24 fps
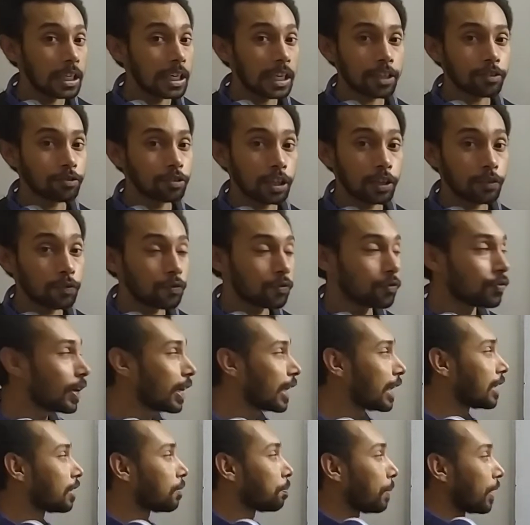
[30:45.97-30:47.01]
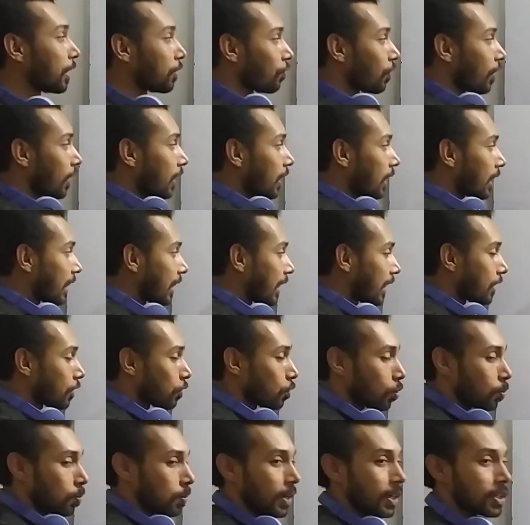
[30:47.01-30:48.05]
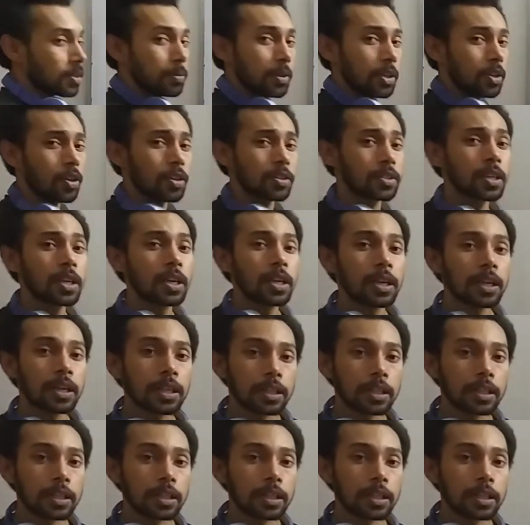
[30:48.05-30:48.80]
electric field between these two plates because